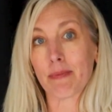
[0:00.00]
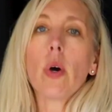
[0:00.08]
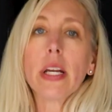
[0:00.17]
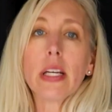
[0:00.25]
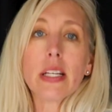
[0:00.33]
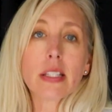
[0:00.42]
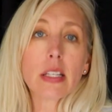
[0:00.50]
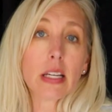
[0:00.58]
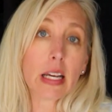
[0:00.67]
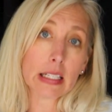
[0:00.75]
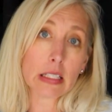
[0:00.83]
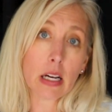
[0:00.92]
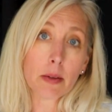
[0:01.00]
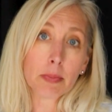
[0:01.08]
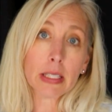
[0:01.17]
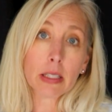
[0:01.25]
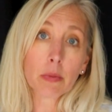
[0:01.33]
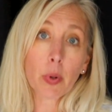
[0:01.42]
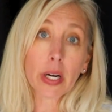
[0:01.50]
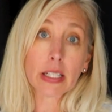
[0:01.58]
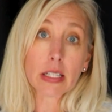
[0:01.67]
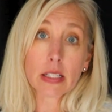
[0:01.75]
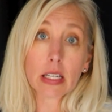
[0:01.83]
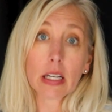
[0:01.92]
What is an ectopic
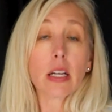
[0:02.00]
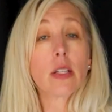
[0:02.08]
pregnancy?